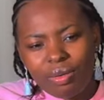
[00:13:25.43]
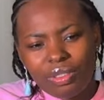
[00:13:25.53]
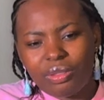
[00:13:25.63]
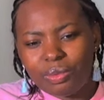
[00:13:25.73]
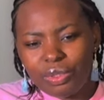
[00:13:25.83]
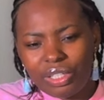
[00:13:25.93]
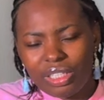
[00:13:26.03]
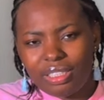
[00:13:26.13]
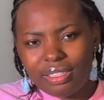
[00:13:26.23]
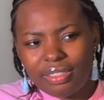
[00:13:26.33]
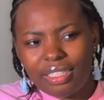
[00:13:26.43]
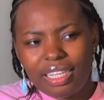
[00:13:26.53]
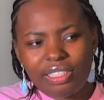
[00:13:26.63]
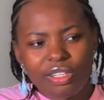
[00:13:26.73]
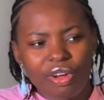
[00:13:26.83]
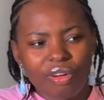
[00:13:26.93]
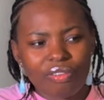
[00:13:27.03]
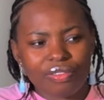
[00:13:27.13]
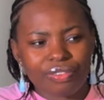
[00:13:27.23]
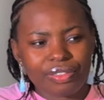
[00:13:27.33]
What's the word? There's a lot
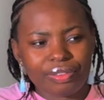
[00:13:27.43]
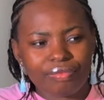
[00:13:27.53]
of,